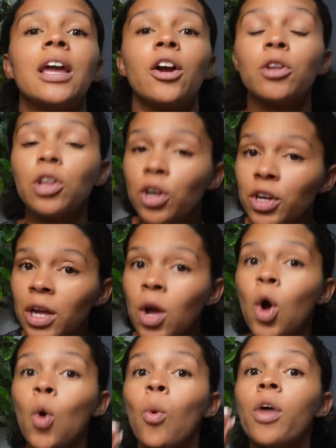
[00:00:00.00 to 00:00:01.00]
they are
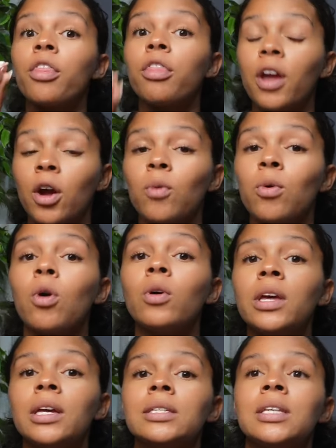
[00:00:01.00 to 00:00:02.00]
learning what their
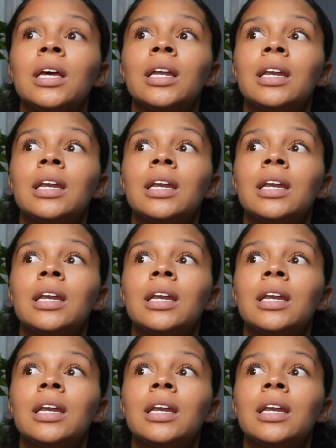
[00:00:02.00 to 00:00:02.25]
role is.